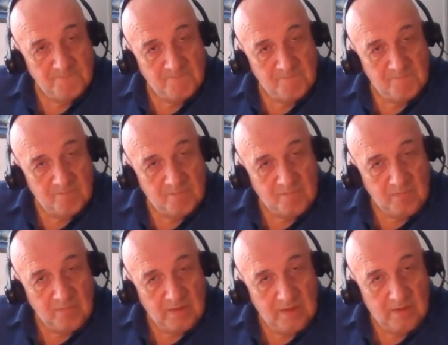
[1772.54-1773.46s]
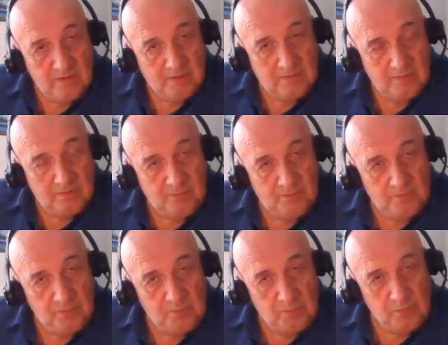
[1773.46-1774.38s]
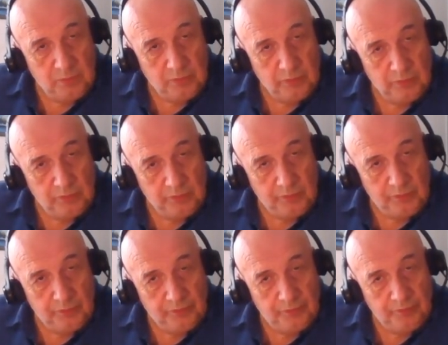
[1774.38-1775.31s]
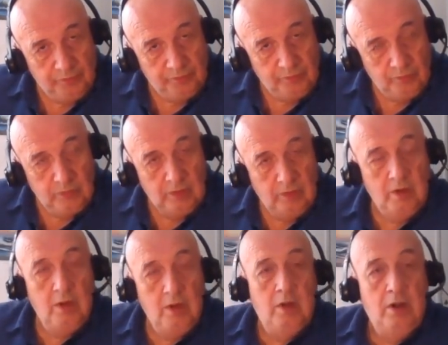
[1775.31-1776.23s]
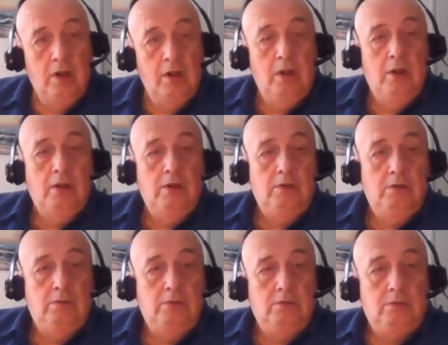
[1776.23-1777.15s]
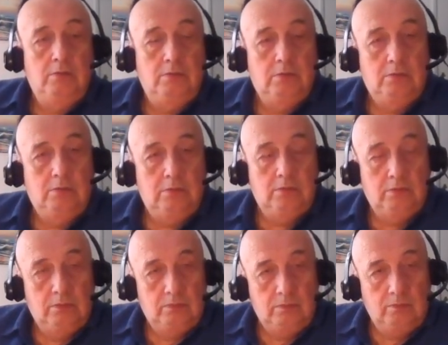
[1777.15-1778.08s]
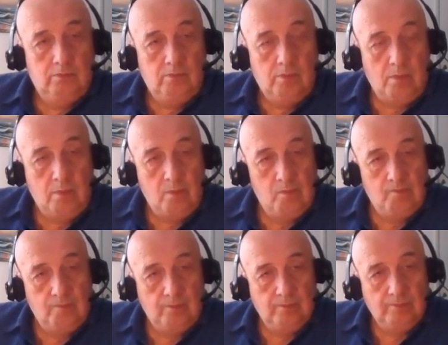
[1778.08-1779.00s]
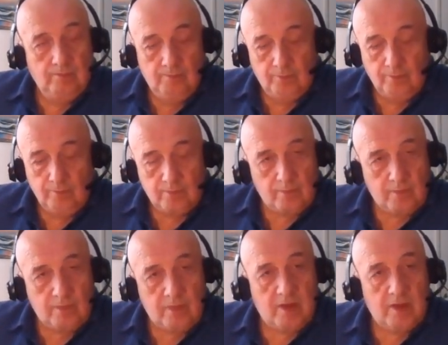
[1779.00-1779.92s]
[no speech]